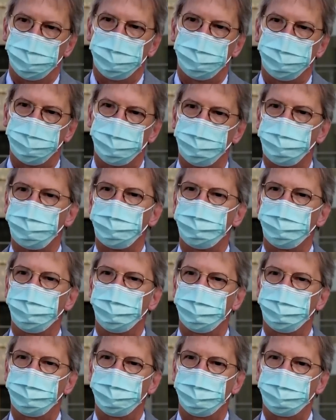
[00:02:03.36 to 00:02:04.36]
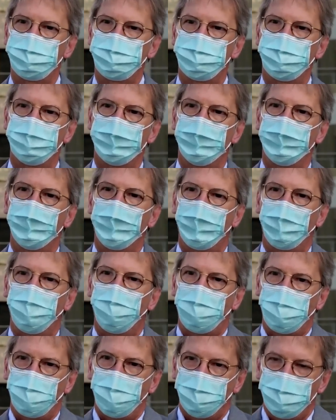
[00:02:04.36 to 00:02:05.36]
social contacts
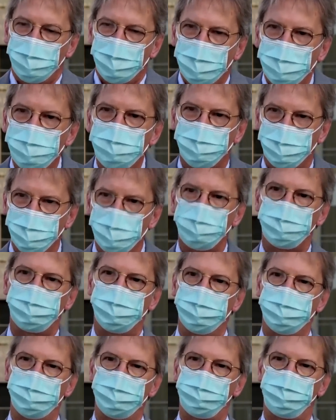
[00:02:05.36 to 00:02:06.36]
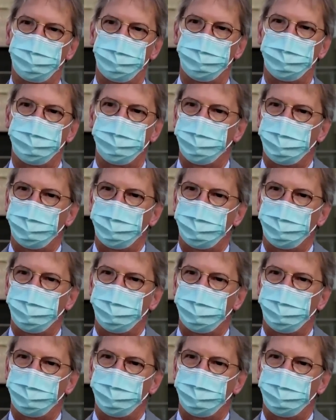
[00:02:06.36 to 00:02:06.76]
is working in Germany.